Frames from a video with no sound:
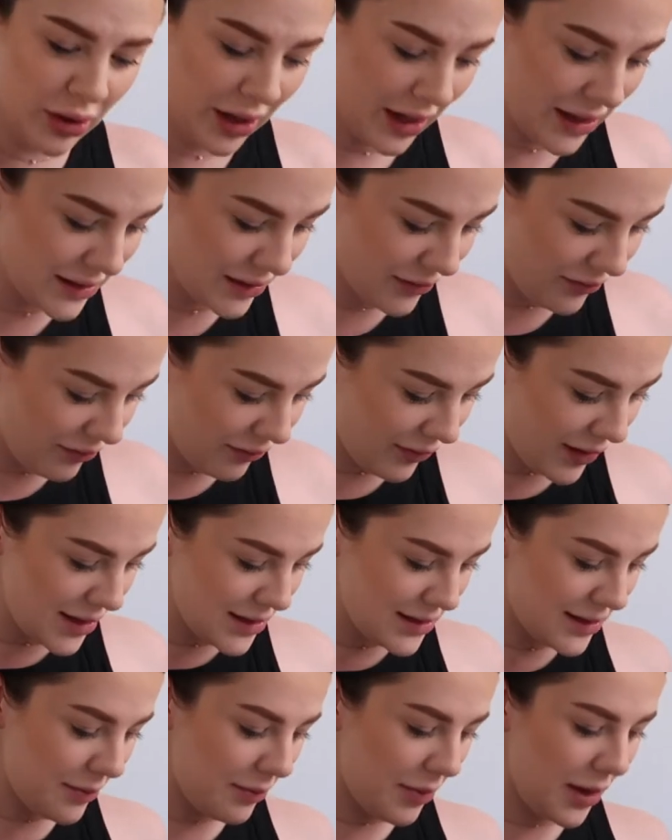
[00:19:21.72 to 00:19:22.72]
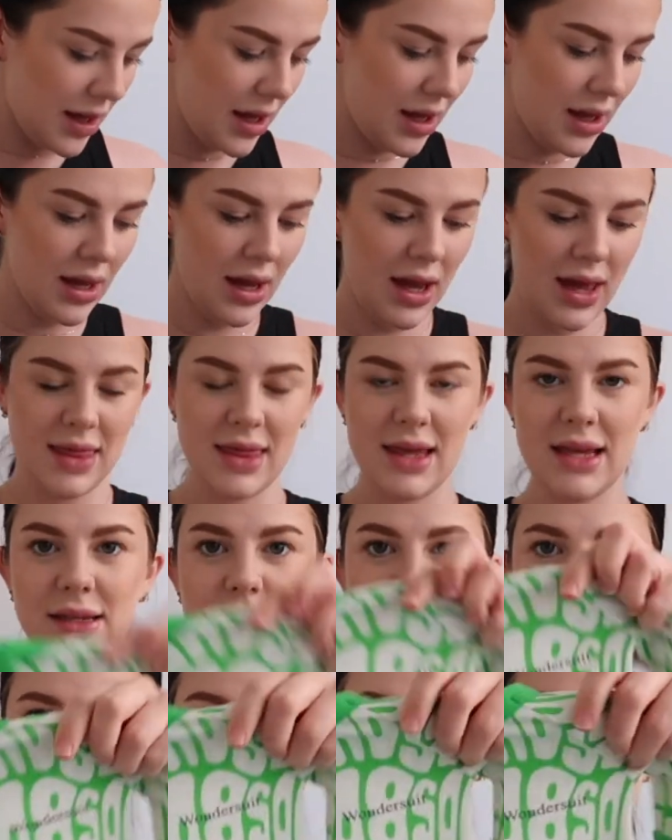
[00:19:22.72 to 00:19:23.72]
Hands and feet zippy. And this
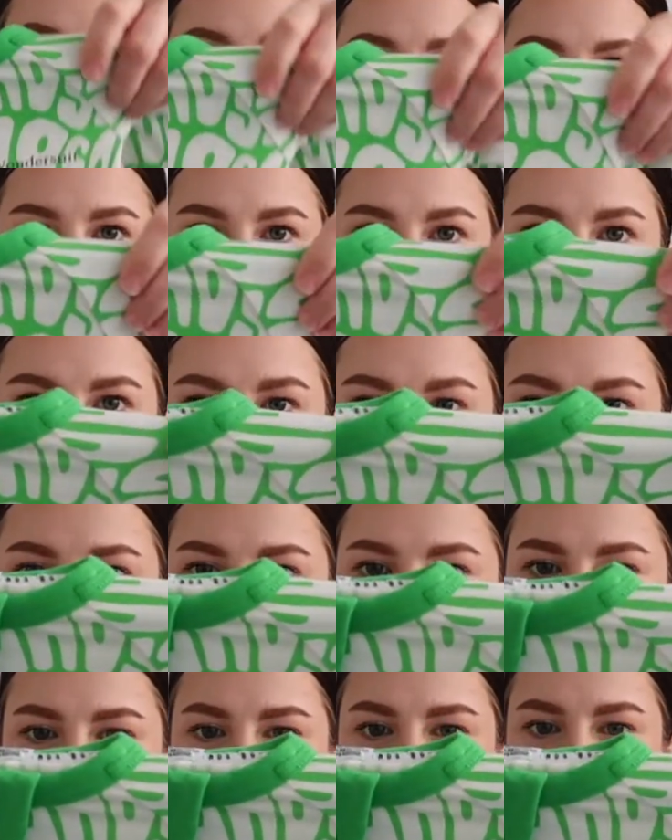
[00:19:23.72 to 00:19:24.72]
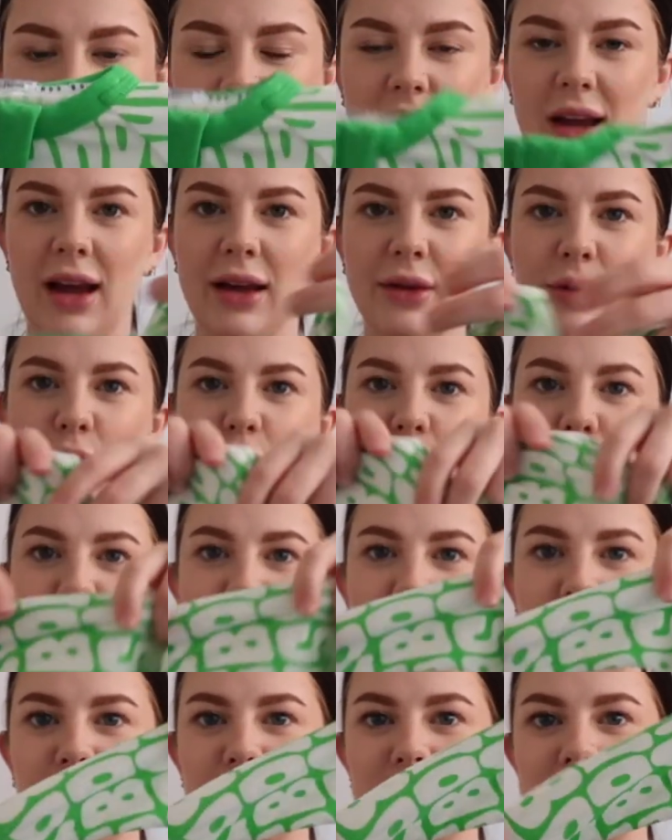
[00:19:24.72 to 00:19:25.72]
one, just because I thought the
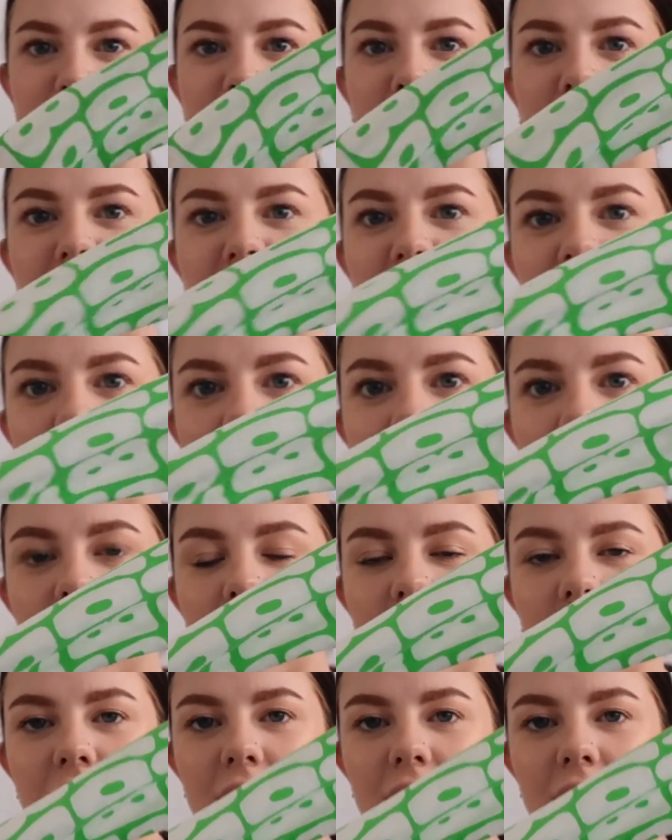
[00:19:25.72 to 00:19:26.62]
green was a bit funky.